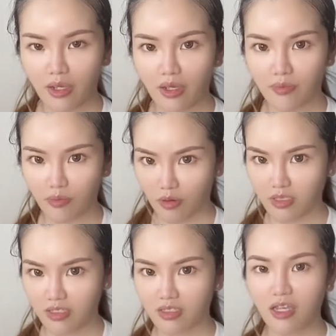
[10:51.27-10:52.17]

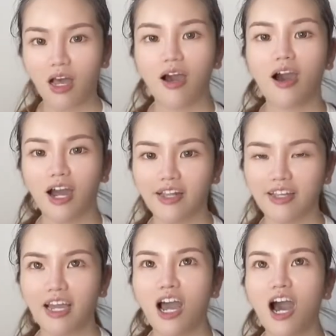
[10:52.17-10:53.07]
boxes. Highly.
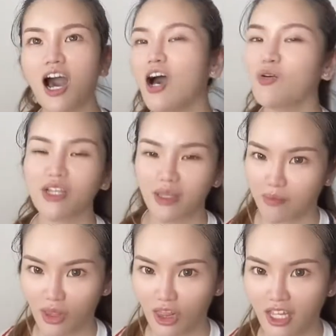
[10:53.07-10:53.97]
I'll get them
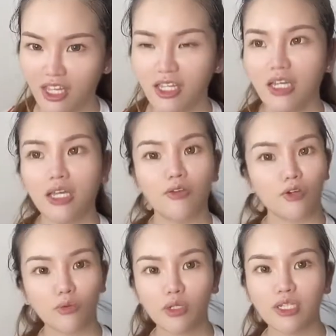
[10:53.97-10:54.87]
monthly. If you
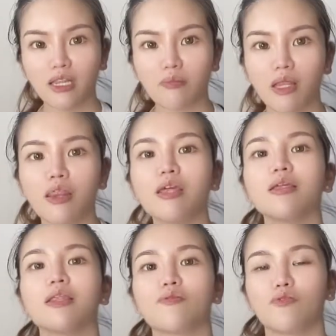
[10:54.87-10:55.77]
don't want to get them monthly,
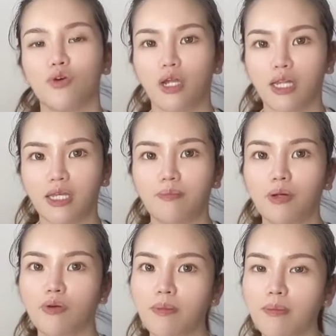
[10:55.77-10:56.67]
get them fortnightly. But
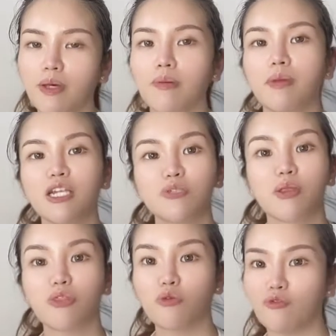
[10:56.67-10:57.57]
remember, each
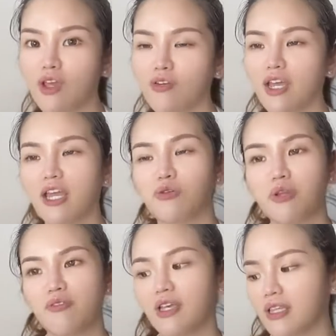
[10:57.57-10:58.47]
month will vary and you'll
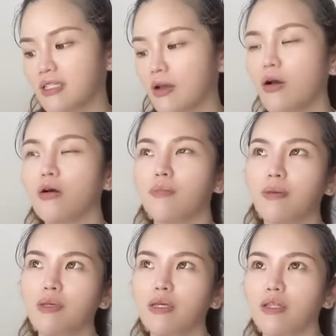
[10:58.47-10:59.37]
never get the same. Oh,
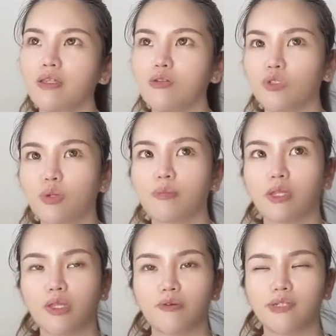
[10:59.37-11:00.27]
maybe, I think there was one
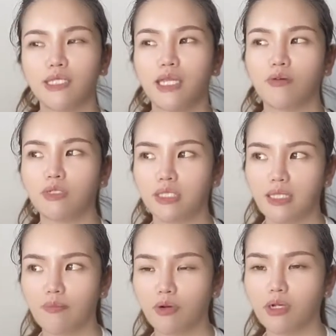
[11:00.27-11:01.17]
month I've seen that was the
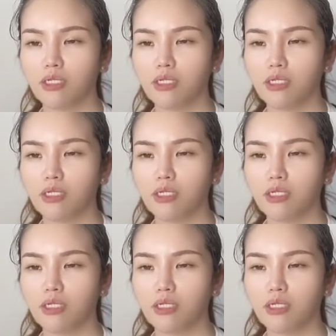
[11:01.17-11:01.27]
same product